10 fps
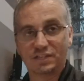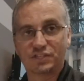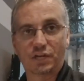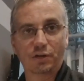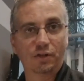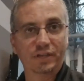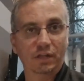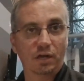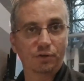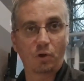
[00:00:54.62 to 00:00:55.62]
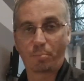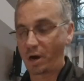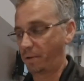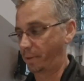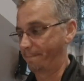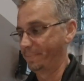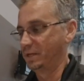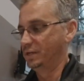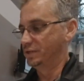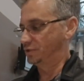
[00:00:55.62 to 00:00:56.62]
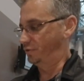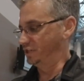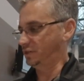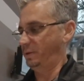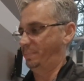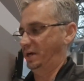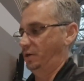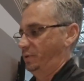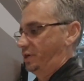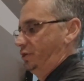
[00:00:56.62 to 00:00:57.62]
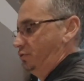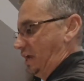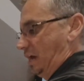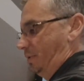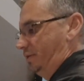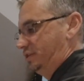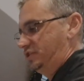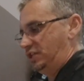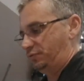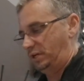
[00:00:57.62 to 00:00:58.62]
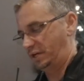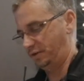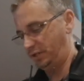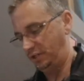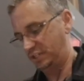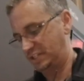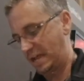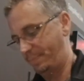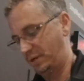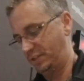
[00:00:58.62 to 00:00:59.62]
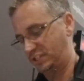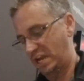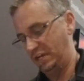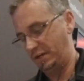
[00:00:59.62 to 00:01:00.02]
in the sun all day long, no problem. So this can be paired with our new camera, the Z300. You can slap it on the side